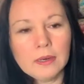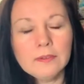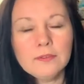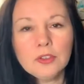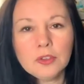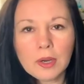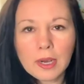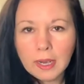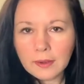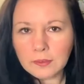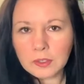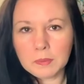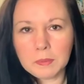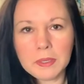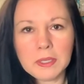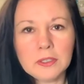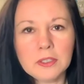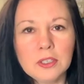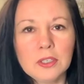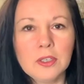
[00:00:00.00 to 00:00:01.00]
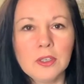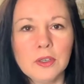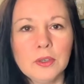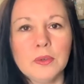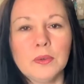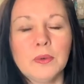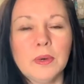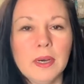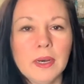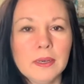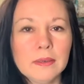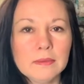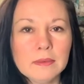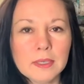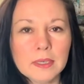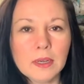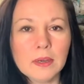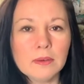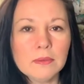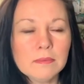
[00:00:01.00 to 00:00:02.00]
If giraffe speaks to you, you
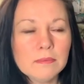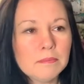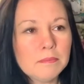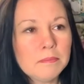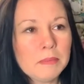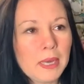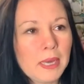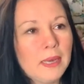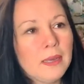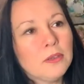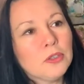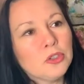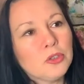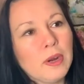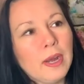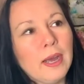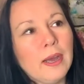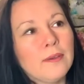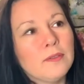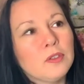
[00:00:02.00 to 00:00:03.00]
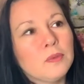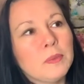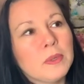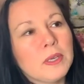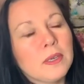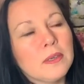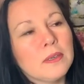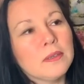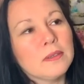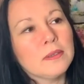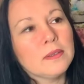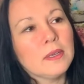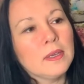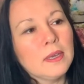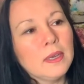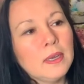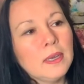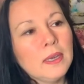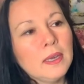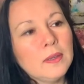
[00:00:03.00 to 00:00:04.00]
know, paint giraffes because
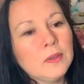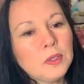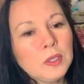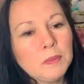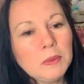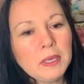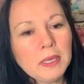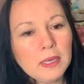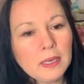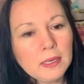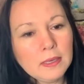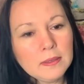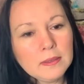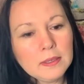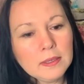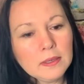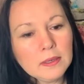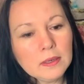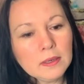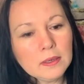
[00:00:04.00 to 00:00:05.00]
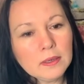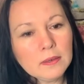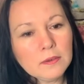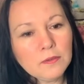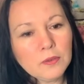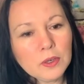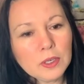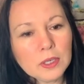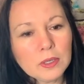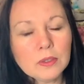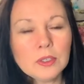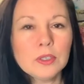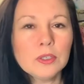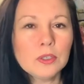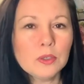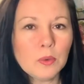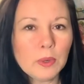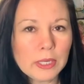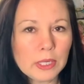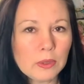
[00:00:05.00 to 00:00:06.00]
it's going to be easier for you to
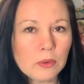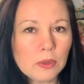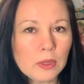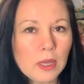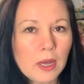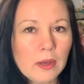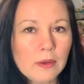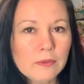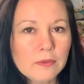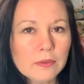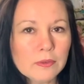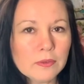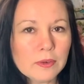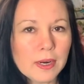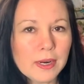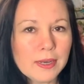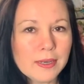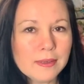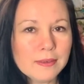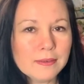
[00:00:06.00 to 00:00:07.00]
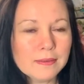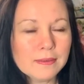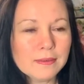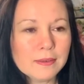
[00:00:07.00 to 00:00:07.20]
do what you love, right?